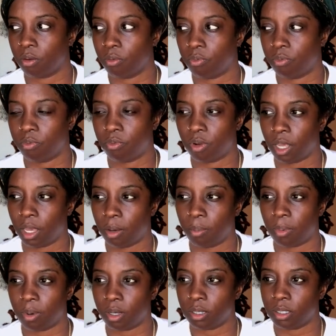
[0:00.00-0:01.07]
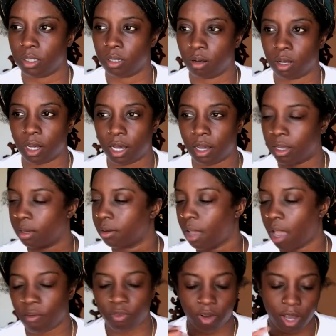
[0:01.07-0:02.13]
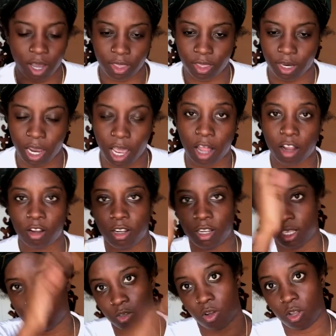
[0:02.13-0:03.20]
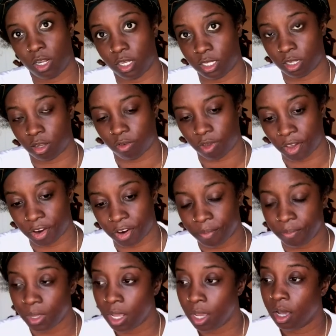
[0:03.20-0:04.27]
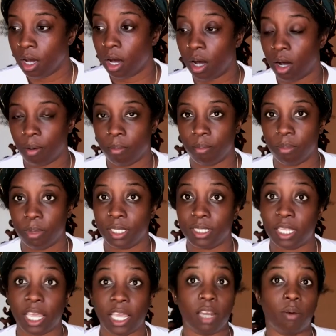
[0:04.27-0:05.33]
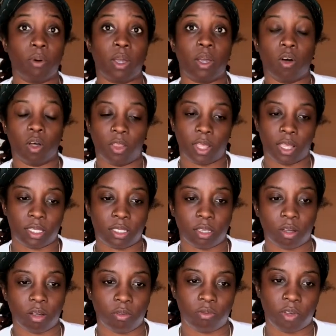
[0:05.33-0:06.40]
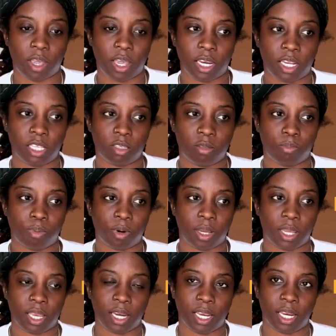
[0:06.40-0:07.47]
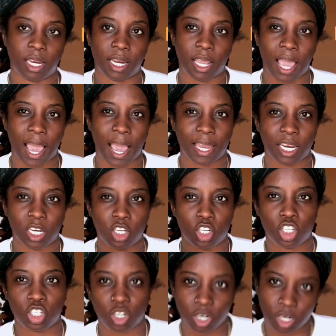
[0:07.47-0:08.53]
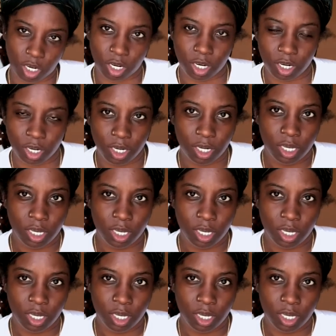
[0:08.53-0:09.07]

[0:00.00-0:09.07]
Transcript: flavor. So I, I forgot that I'll list all this stuff here. Um, it's taking away all that stuff and it's bringing in added sugar,